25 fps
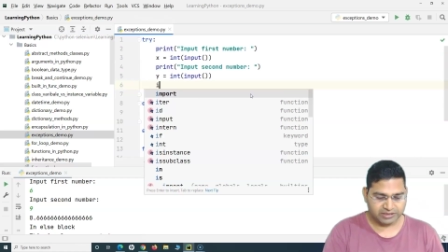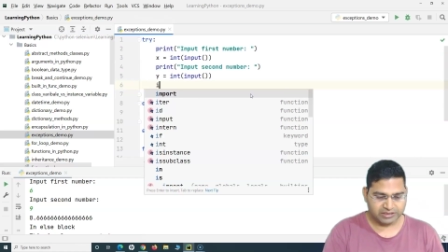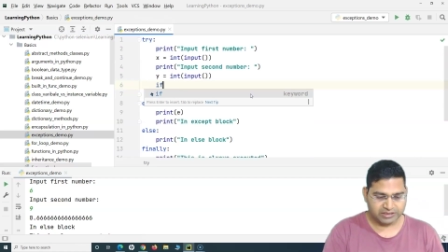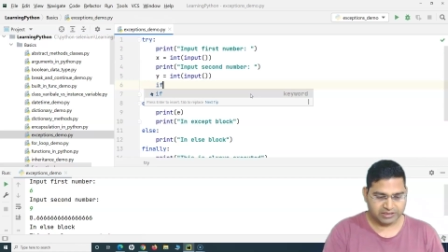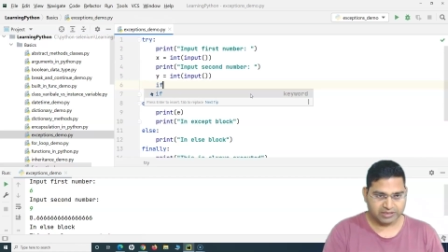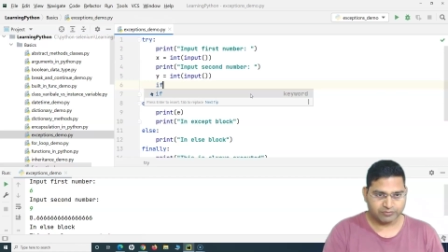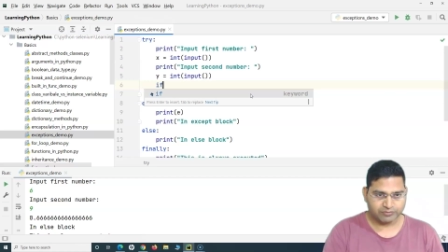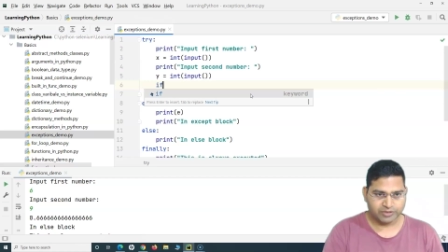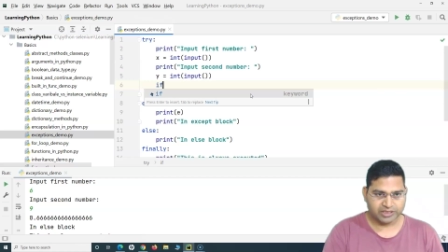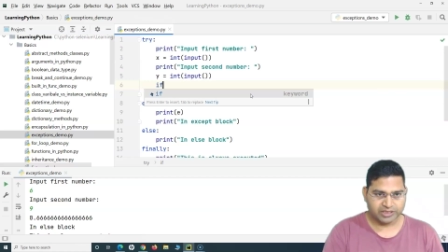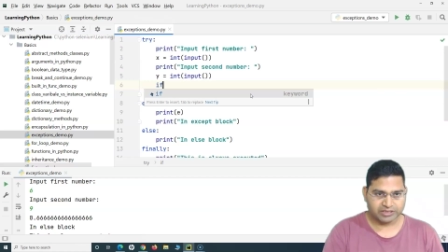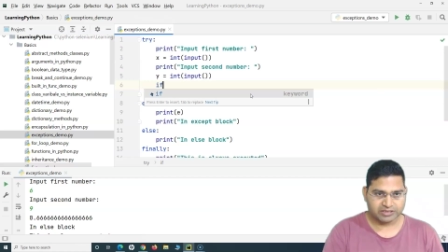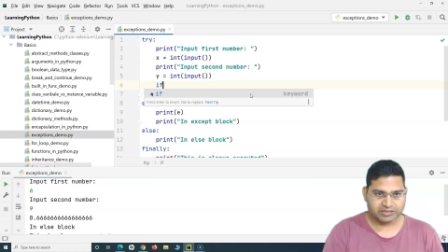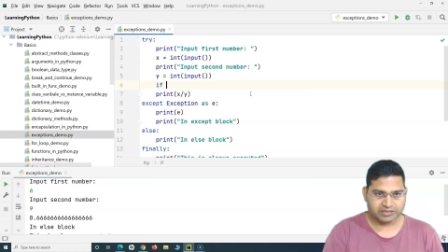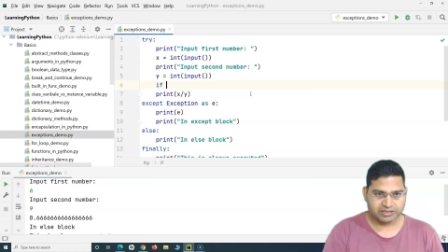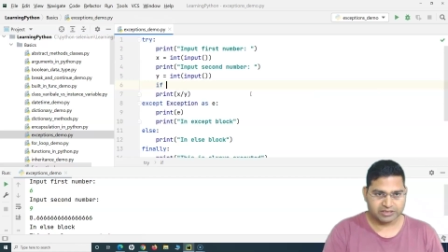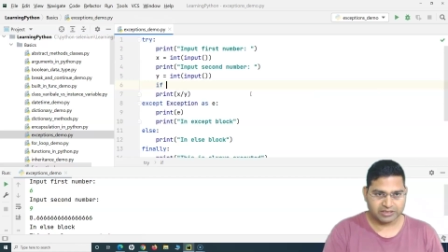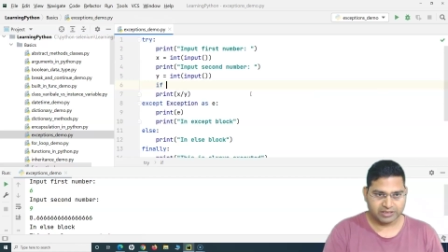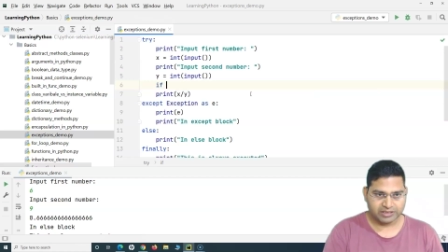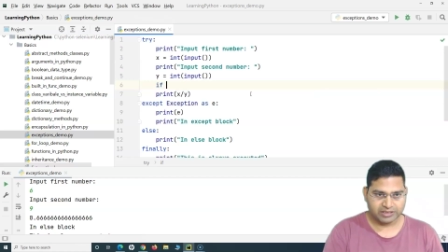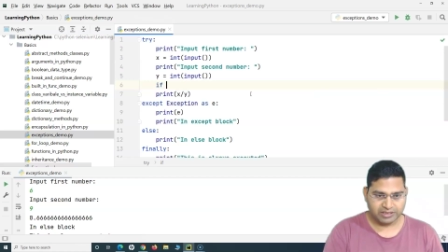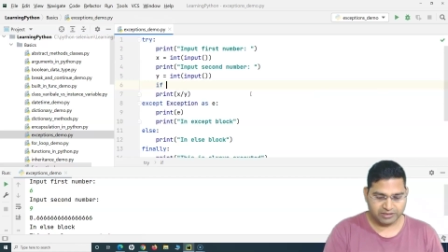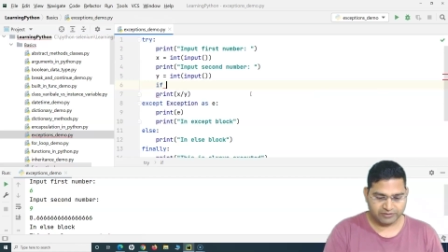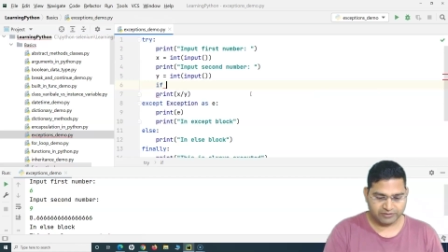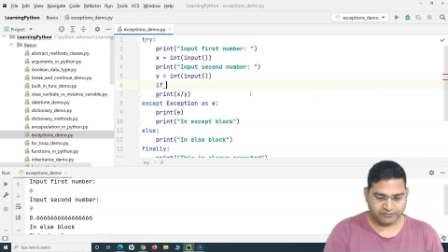there we can
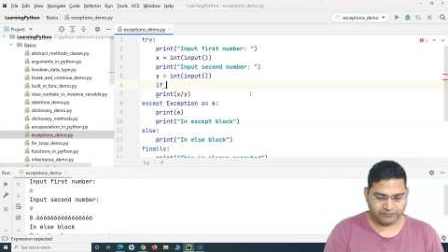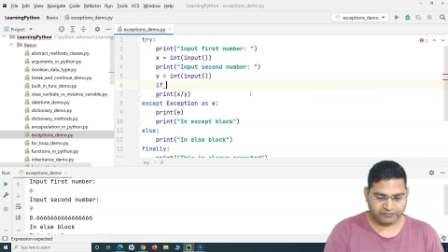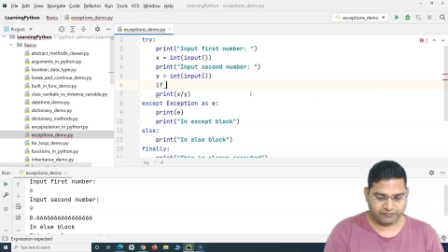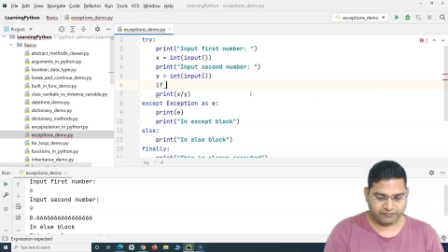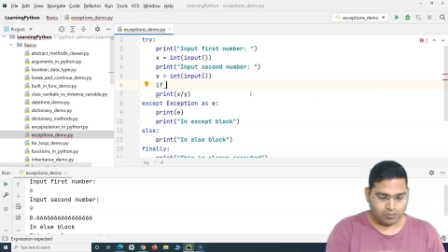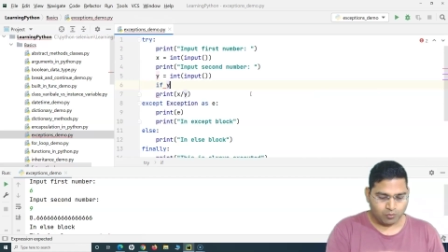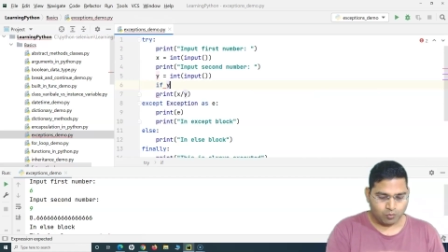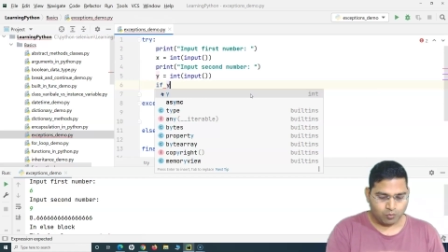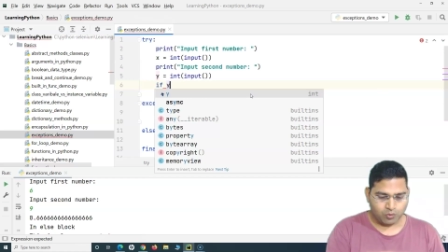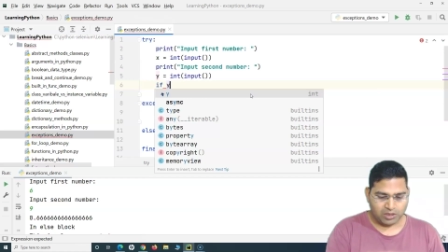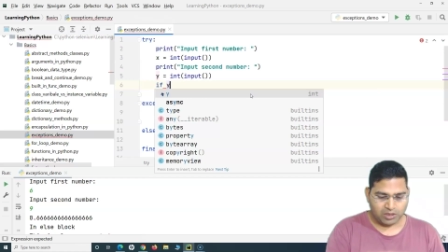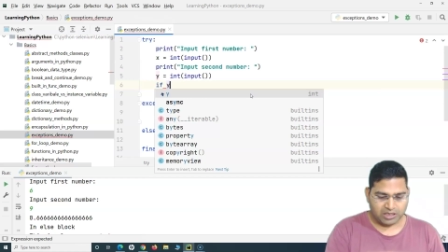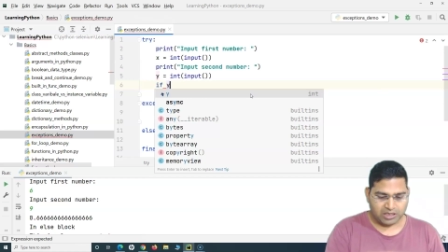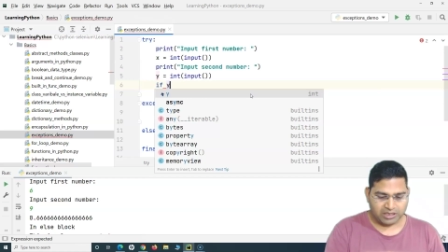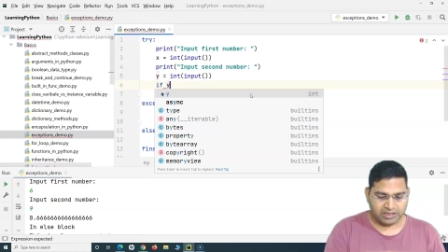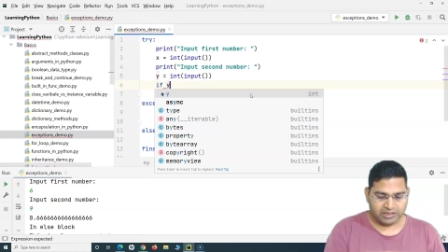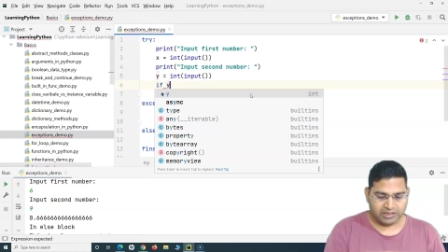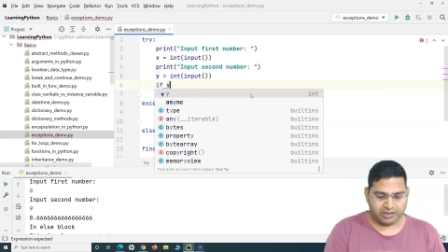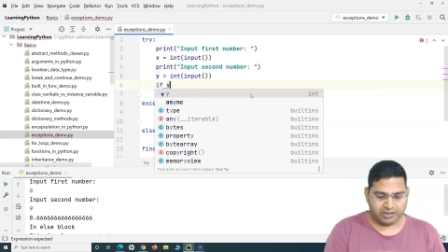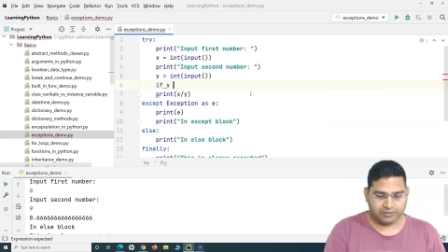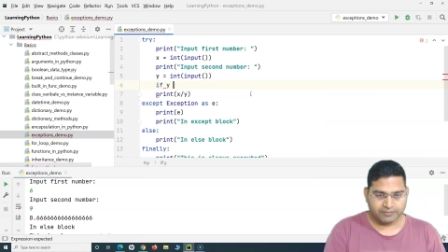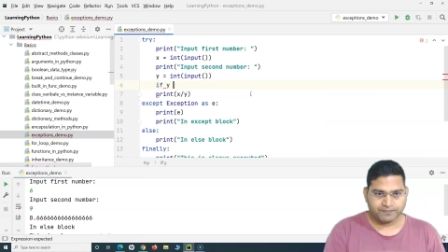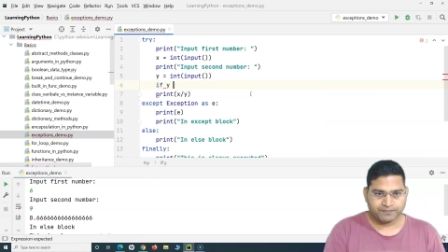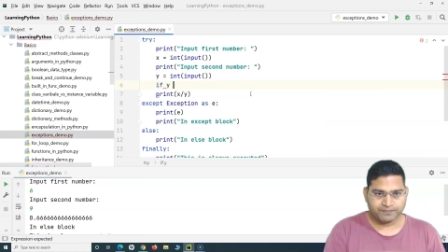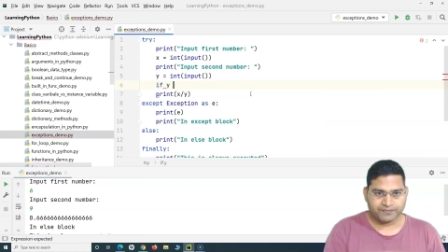say if
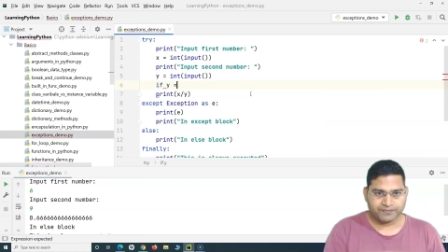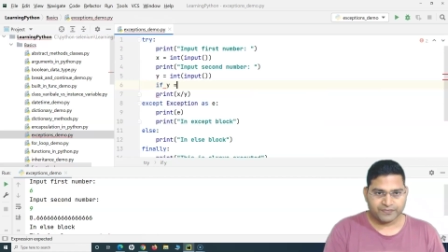y